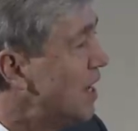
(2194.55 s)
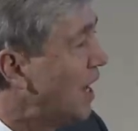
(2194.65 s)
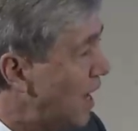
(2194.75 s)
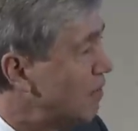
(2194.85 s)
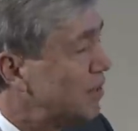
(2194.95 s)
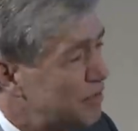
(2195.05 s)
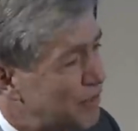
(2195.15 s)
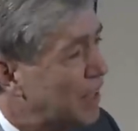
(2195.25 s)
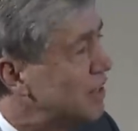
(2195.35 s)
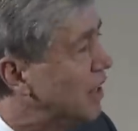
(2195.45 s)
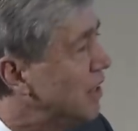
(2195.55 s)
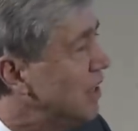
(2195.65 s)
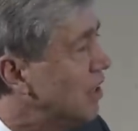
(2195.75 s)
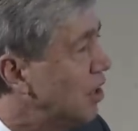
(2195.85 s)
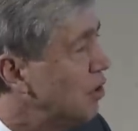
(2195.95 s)
have an effect on
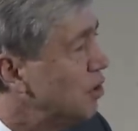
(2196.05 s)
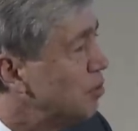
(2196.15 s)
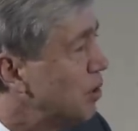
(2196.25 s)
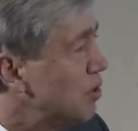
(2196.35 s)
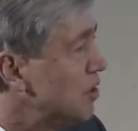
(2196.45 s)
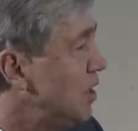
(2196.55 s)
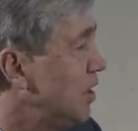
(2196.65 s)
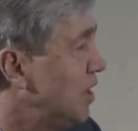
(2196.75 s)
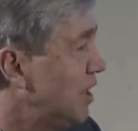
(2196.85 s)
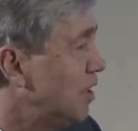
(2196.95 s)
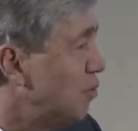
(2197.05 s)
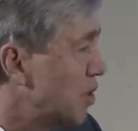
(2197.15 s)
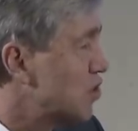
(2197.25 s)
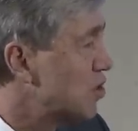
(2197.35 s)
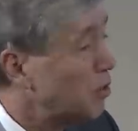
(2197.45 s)
the encoded protein and
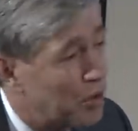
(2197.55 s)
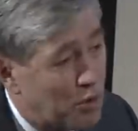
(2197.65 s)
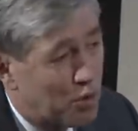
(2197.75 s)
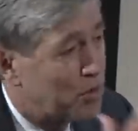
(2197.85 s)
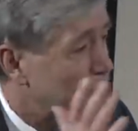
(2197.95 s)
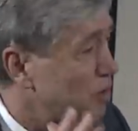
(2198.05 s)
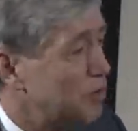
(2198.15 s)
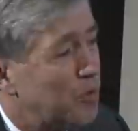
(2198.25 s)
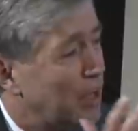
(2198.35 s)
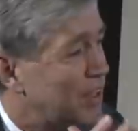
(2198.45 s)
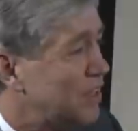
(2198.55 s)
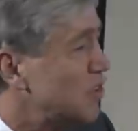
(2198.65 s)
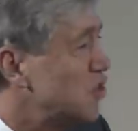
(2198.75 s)
which, or, or the uh,